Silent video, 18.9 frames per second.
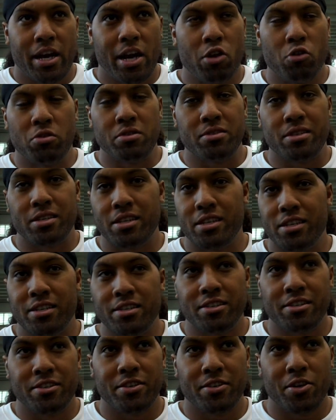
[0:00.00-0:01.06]
I
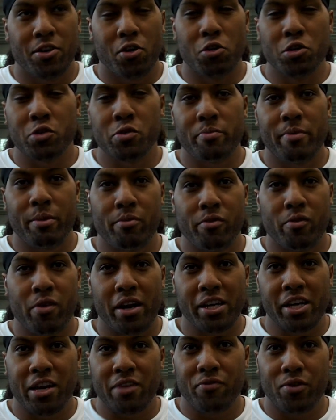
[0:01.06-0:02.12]
always remember
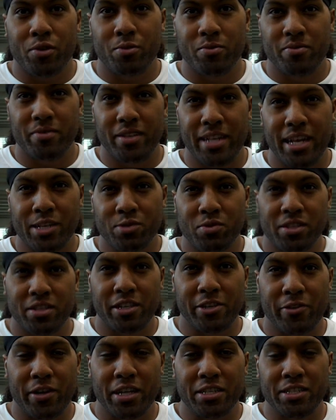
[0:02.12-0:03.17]
where I came from, and that's one
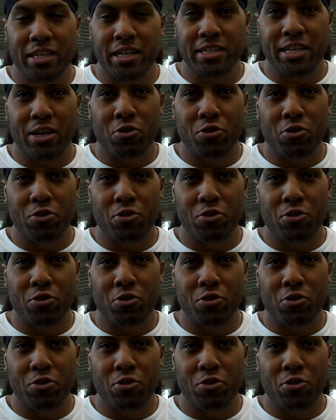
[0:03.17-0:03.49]
of the greatest things.